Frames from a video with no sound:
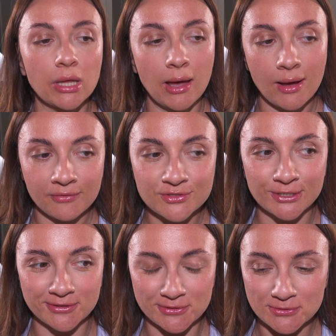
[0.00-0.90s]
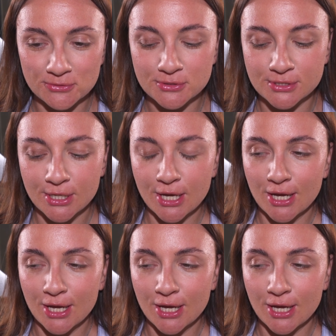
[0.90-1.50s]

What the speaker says: love to use